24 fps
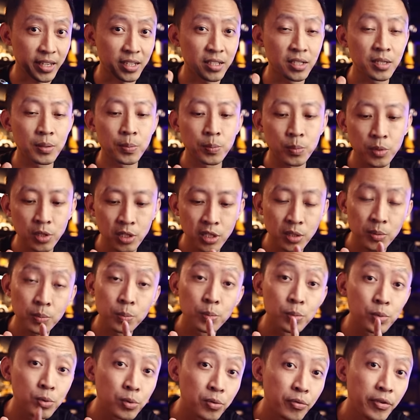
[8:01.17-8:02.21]
And the more
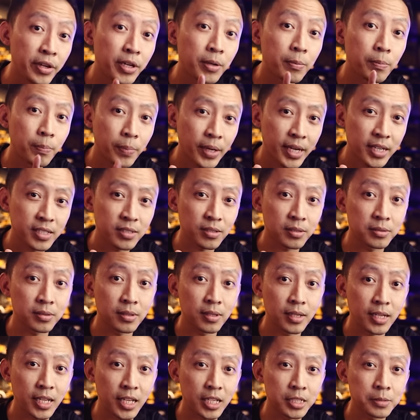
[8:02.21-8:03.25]
moving parts on a
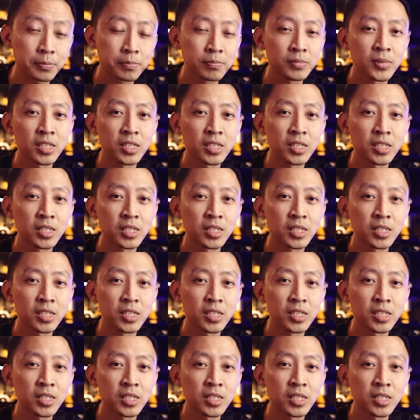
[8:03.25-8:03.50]
light,